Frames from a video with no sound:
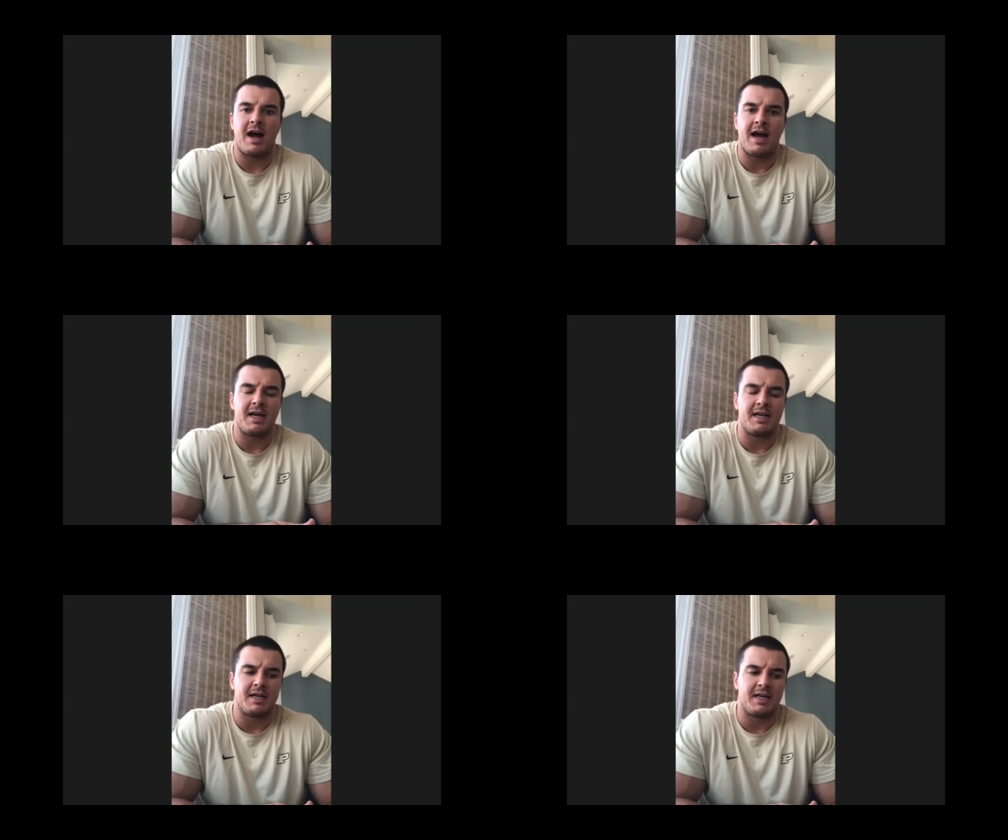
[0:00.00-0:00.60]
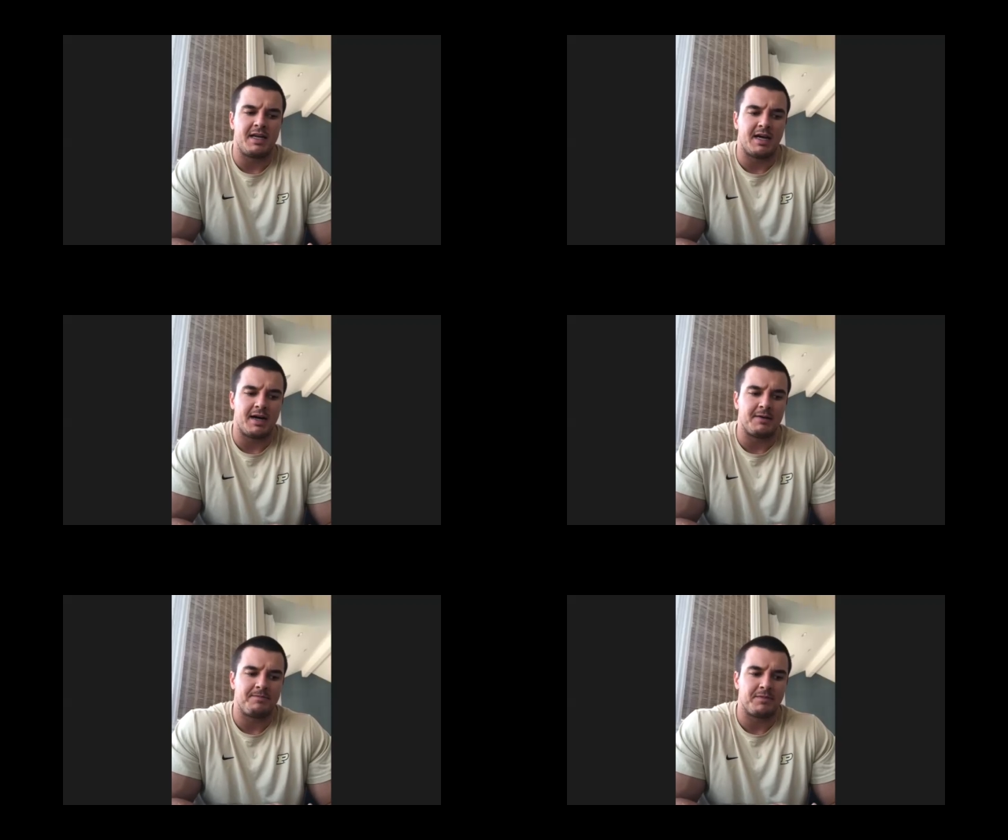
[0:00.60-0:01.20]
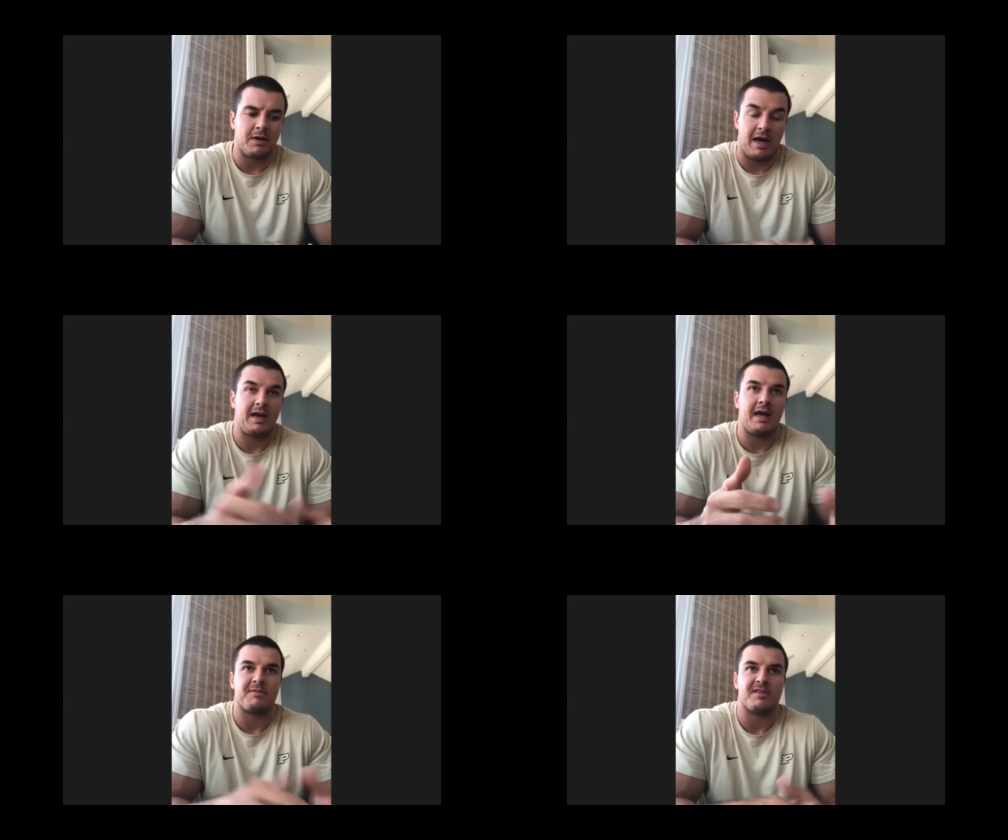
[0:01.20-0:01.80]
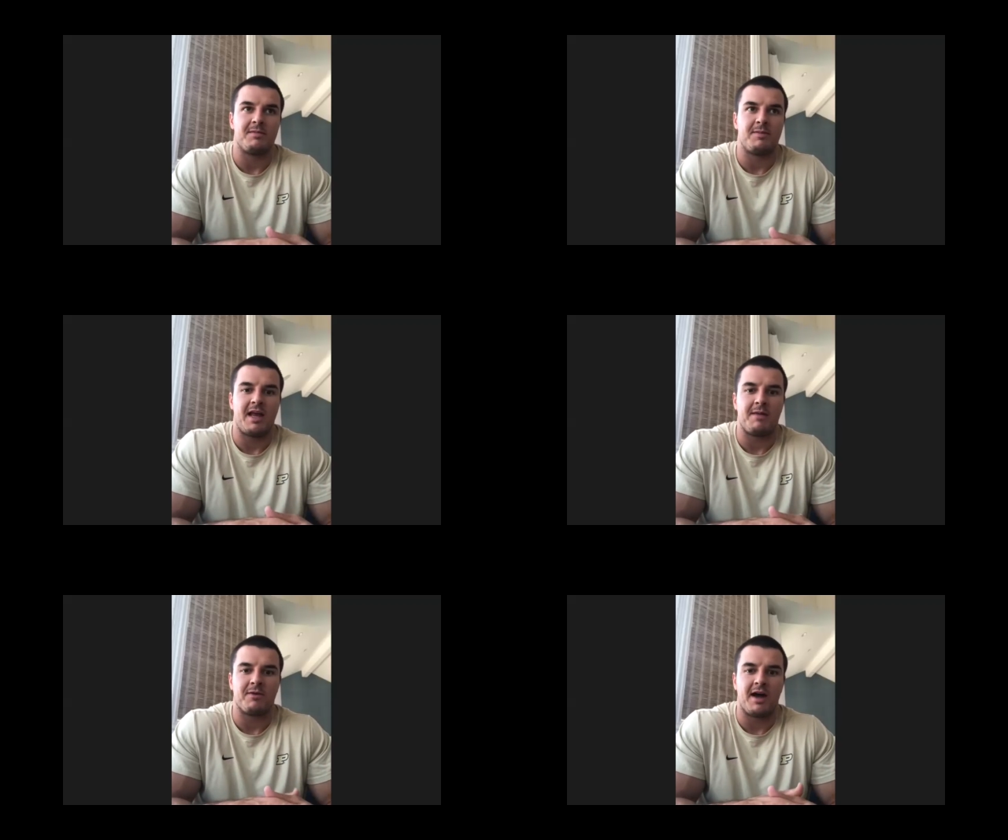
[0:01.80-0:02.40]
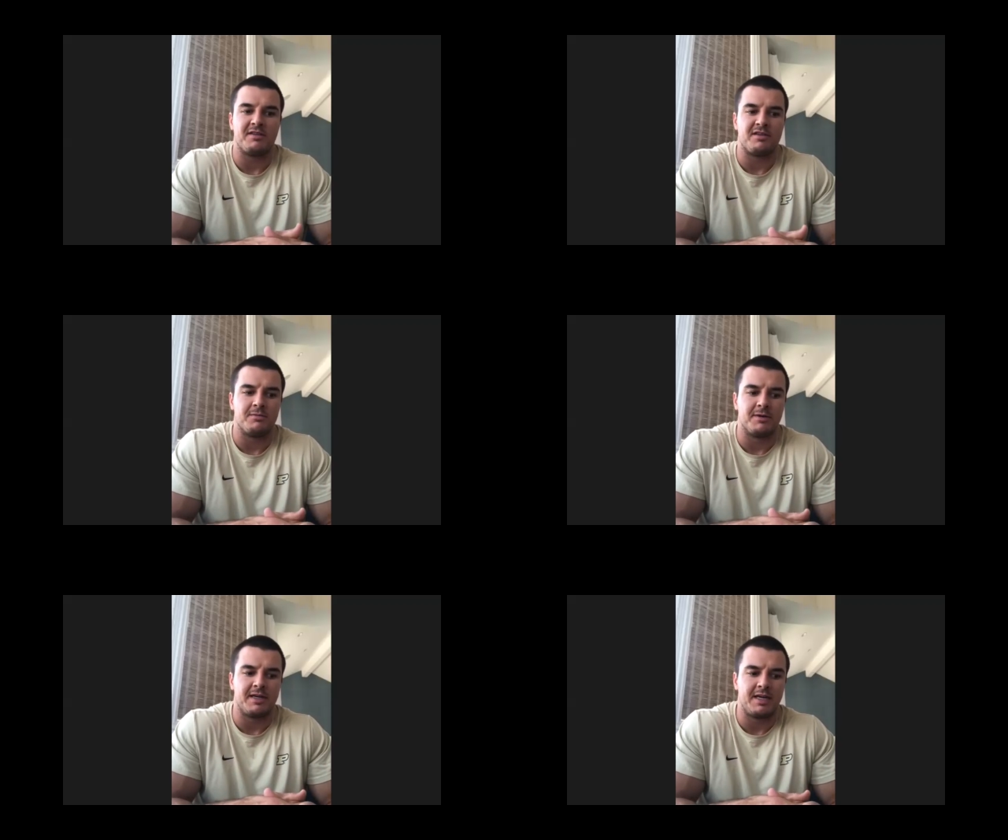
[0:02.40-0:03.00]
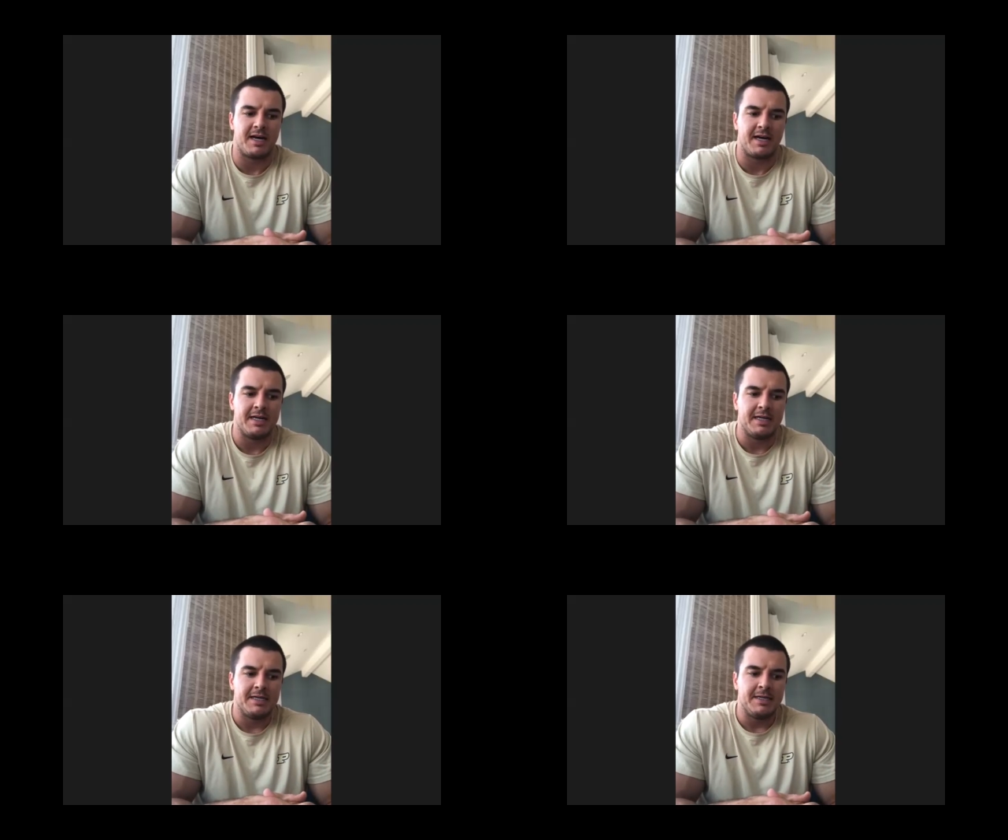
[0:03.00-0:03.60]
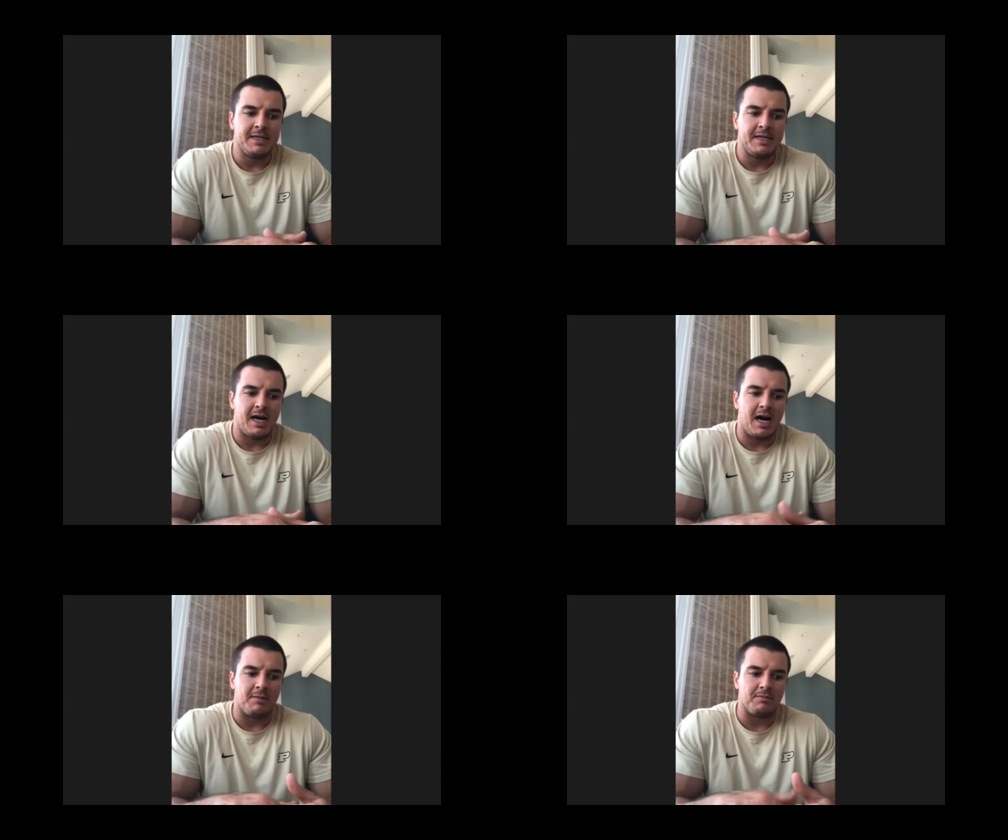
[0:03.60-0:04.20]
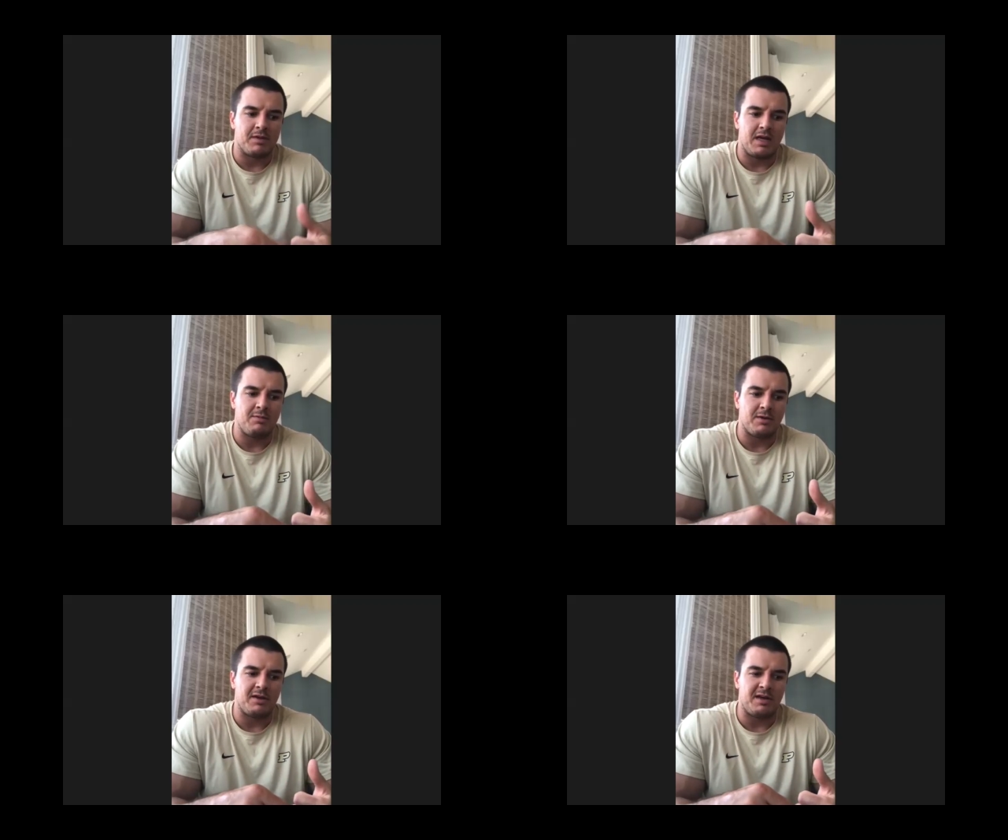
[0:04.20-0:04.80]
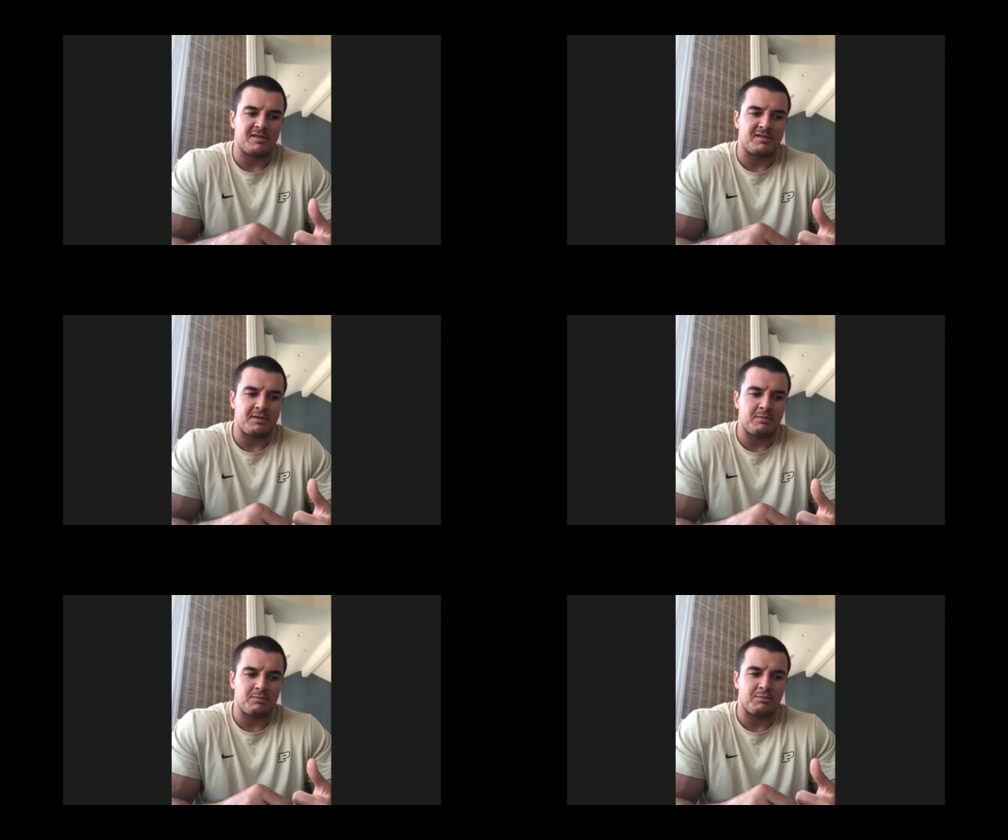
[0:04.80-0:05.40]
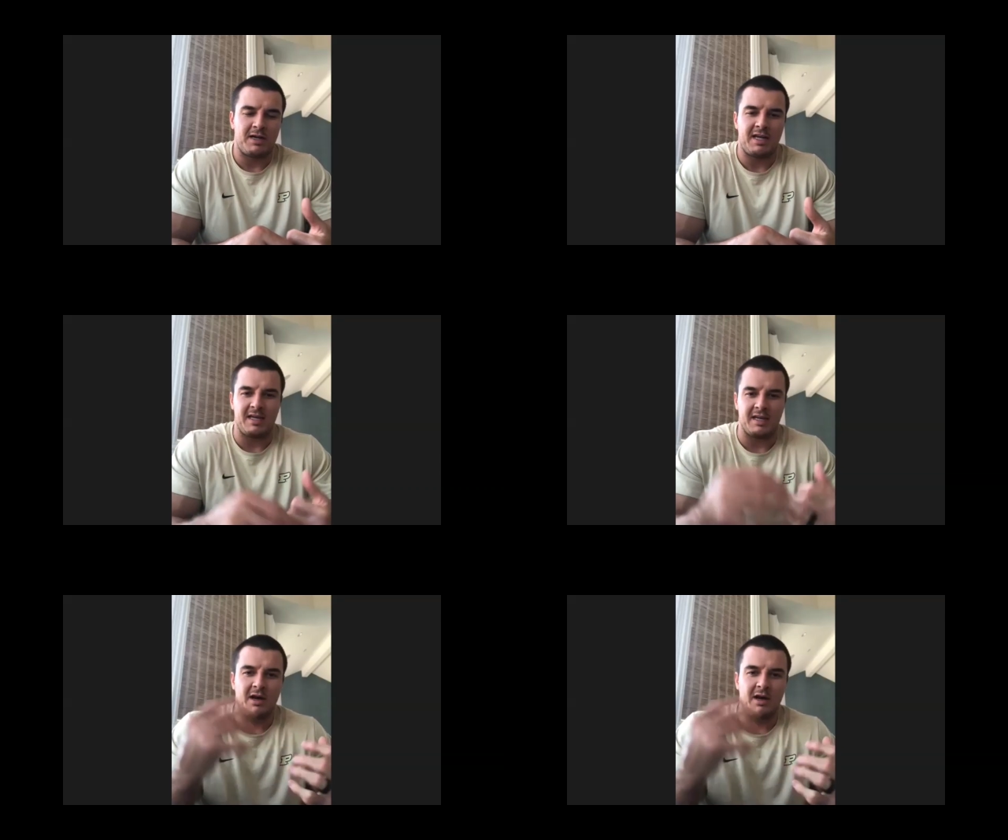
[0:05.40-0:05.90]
Ryan, and he happens to be named Ryan too, but he really is pretty